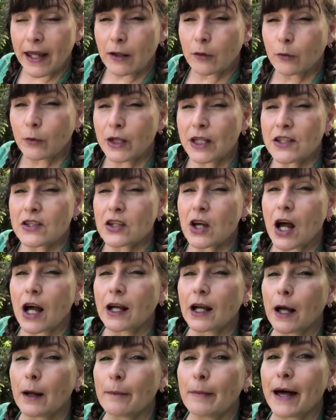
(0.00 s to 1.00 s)
and we
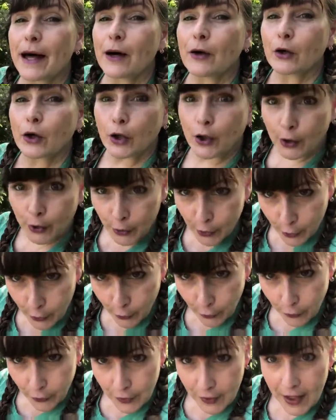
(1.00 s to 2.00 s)
talk about
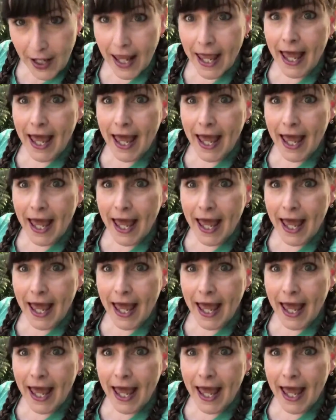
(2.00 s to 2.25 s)
earth.